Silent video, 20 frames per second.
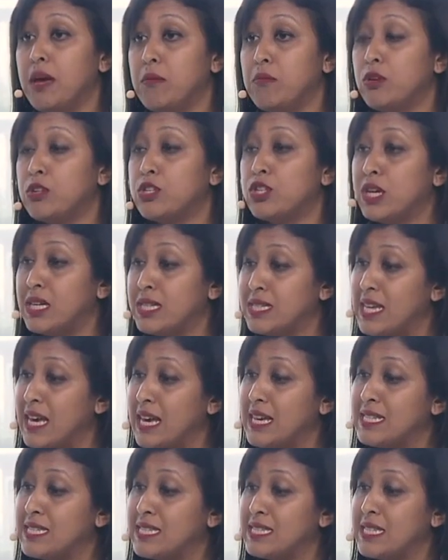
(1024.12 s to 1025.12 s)
able to
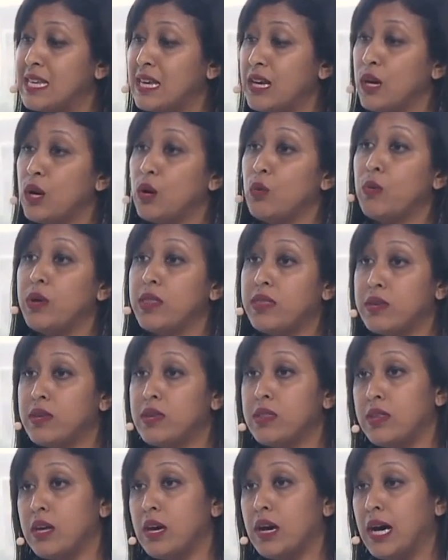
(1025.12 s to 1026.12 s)
assess
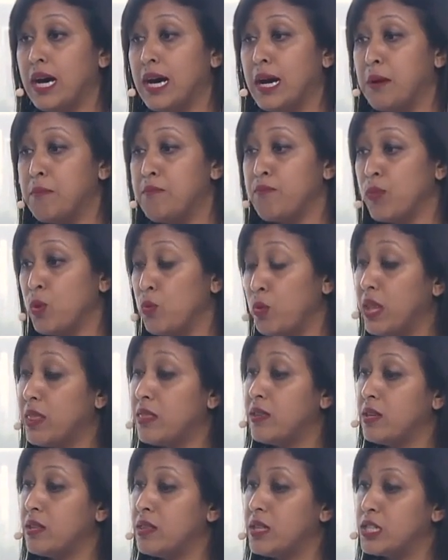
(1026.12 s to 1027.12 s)
with
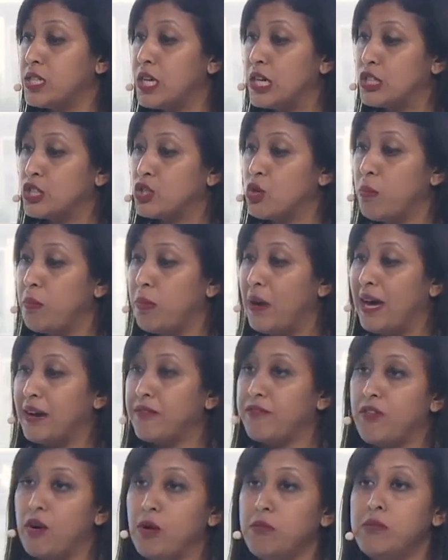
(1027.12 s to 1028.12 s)
the TerraScope
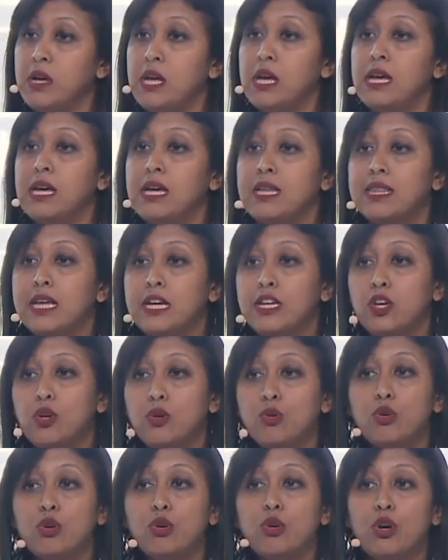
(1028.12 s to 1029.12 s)
platform that
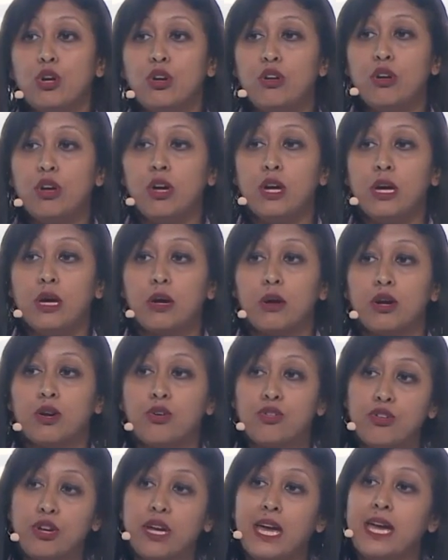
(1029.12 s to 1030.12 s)
you could
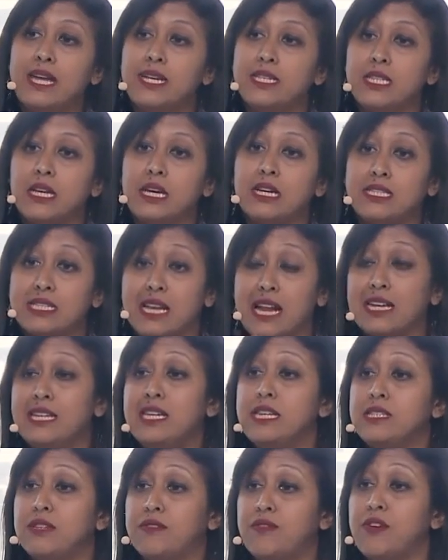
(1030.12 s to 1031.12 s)
create a
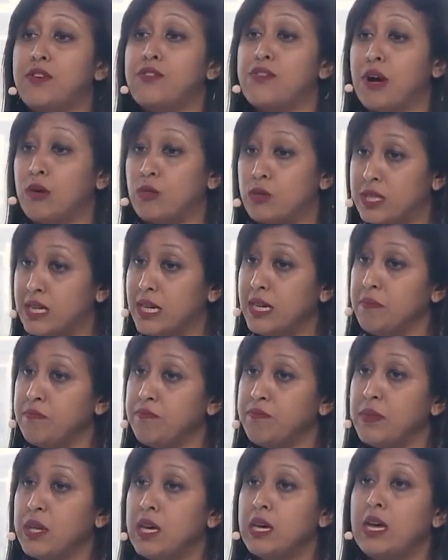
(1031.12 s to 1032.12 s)
slightly different routing
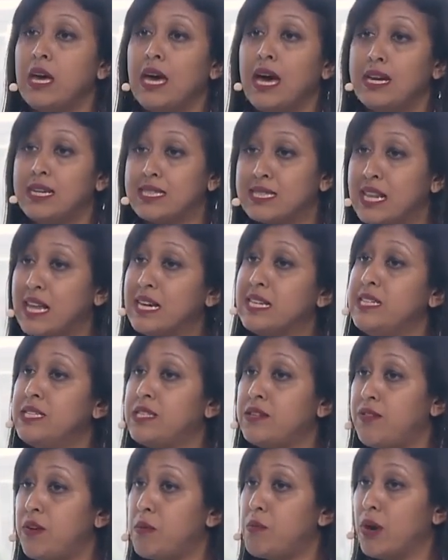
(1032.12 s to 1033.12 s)
and a slightly
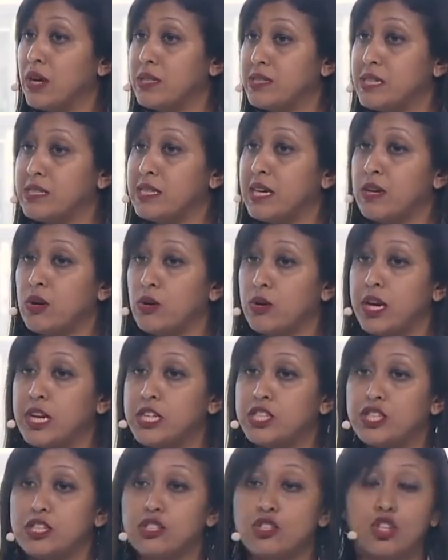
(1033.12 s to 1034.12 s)
different processing
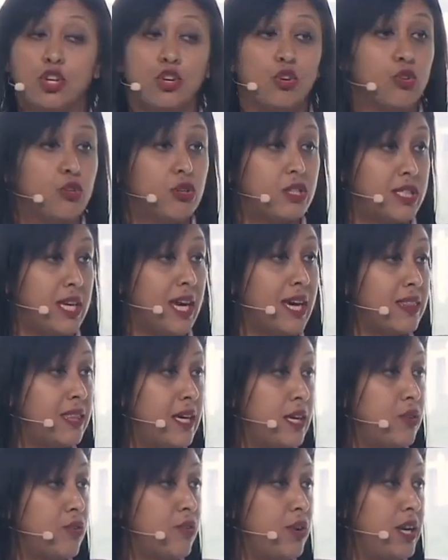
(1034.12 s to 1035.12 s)
location. So you could take
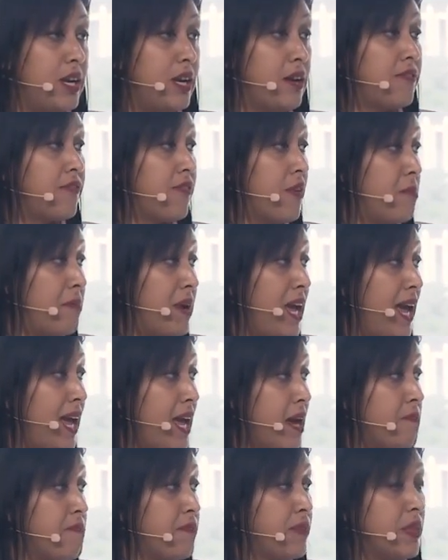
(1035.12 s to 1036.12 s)
the ingredient from A,